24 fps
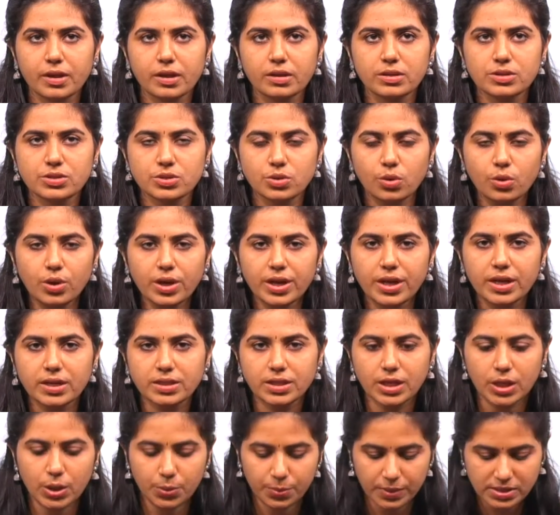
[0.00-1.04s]
So here
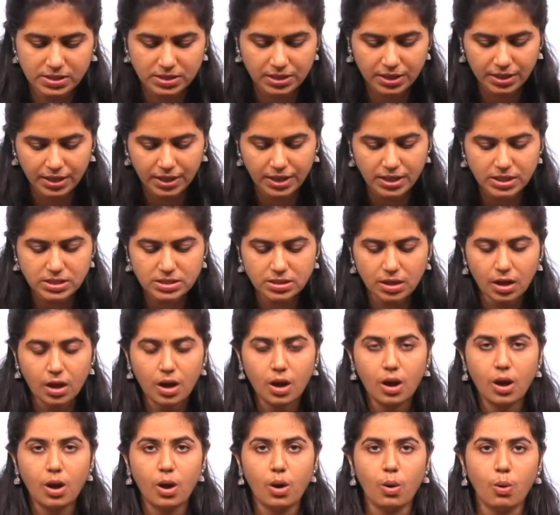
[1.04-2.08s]
the question is,
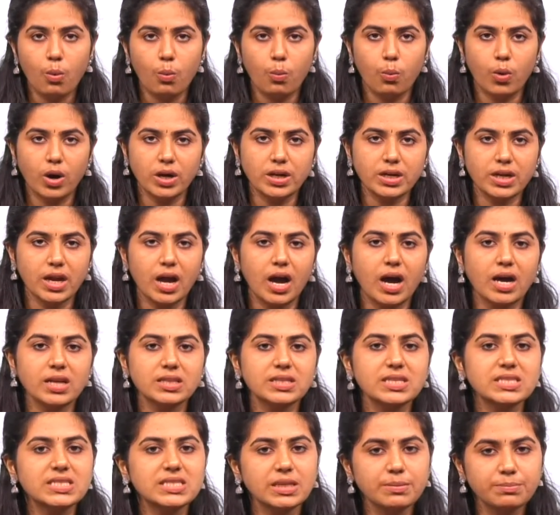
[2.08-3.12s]
what are
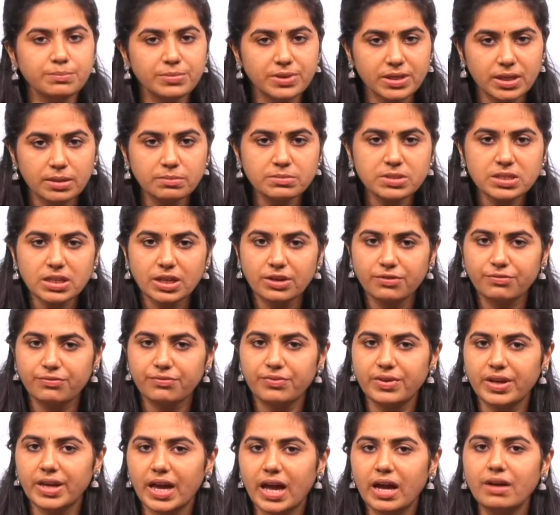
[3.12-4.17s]
the symptoms if
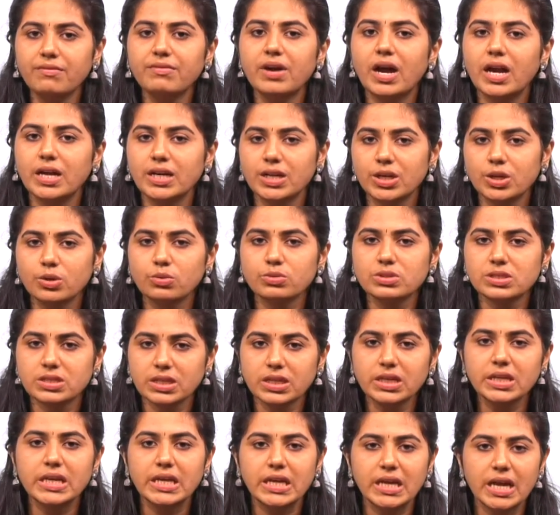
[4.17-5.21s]
we have
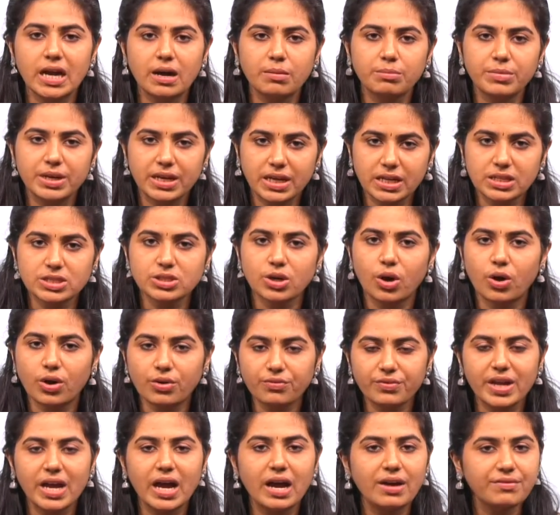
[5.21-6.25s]
adenosine deaminase or
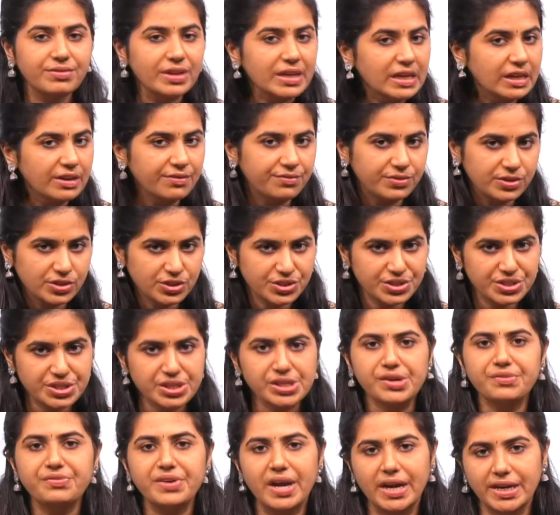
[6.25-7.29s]
we have the deficiency
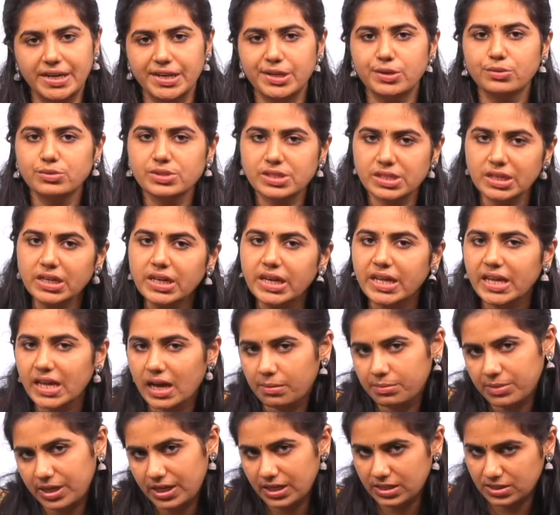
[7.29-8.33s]
of adenosine
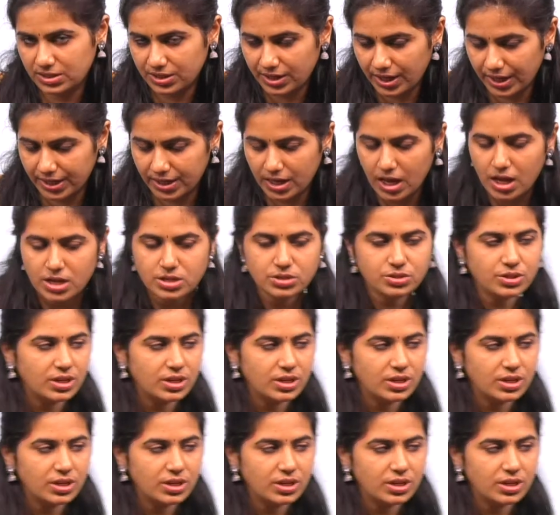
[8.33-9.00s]
deaminase, right? So